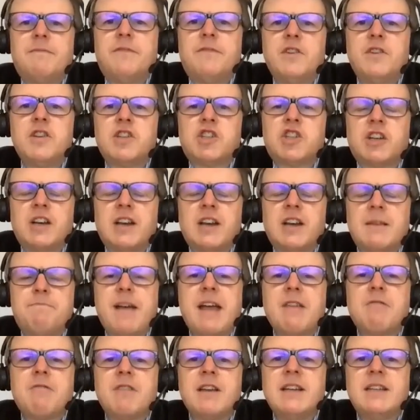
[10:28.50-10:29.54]
virtually
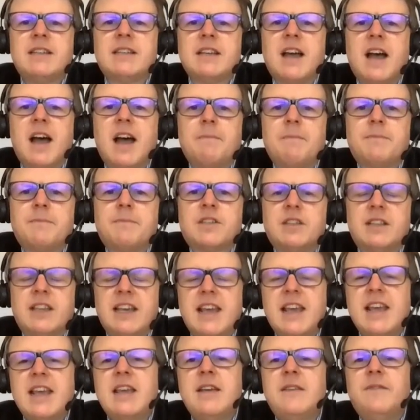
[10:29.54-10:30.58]
buried up to
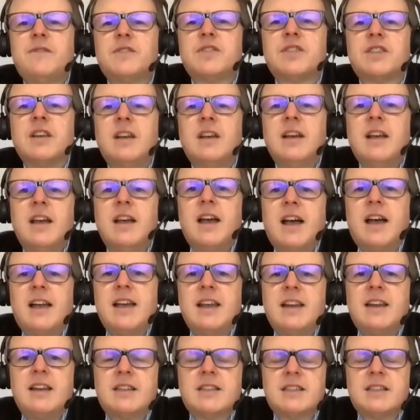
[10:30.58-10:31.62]
the eaves.
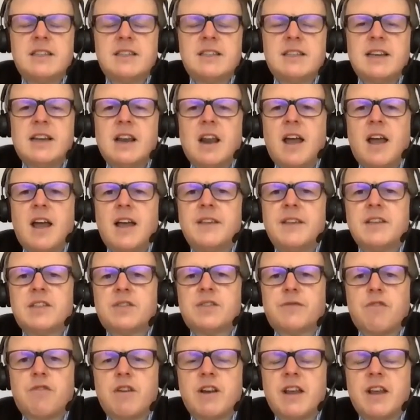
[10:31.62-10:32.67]
It existed like
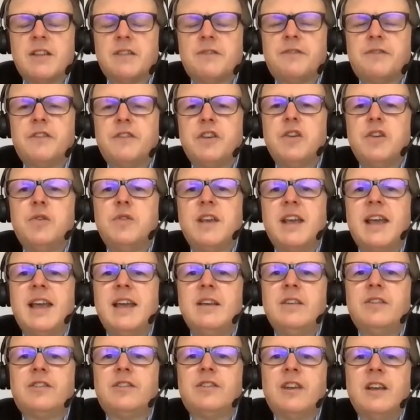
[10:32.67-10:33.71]
this for another few
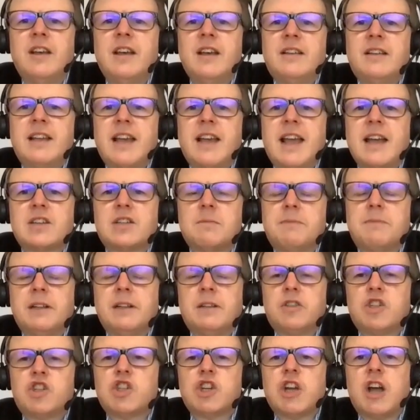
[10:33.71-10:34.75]
years. They had to
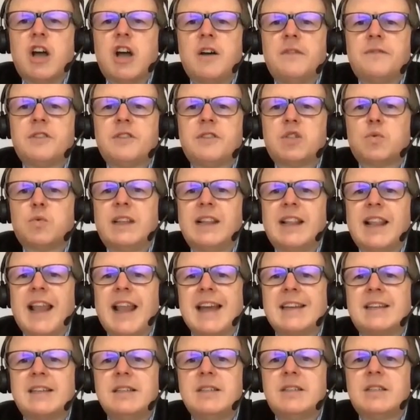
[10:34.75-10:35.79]
build shafts with
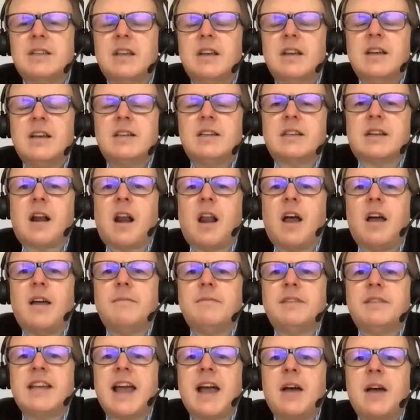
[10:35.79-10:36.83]
ladders to
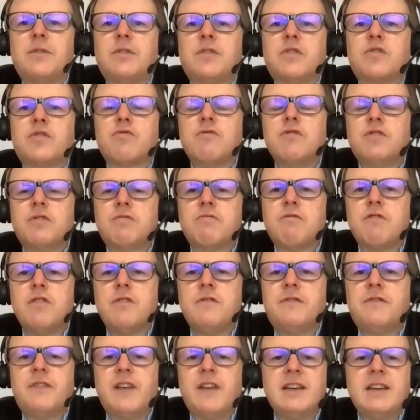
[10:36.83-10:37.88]
climb down through the
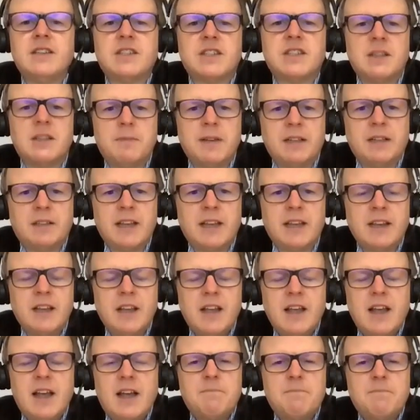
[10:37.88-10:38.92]
roof into the building
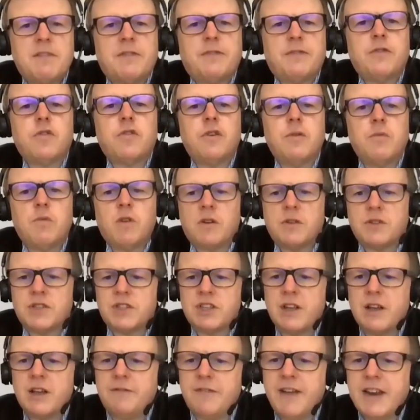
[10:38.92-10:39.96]
before it
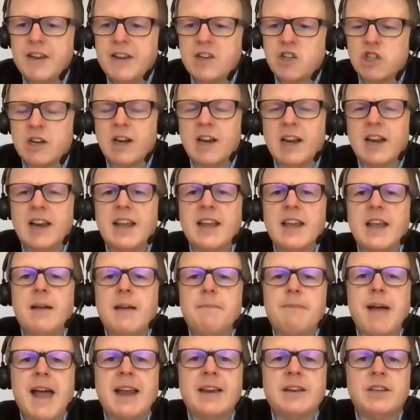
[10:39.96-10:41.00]
was eventually
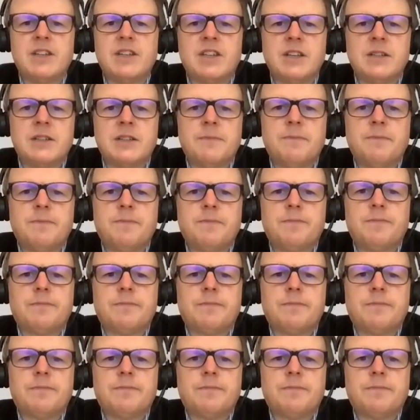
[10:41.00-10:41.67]
abandoned.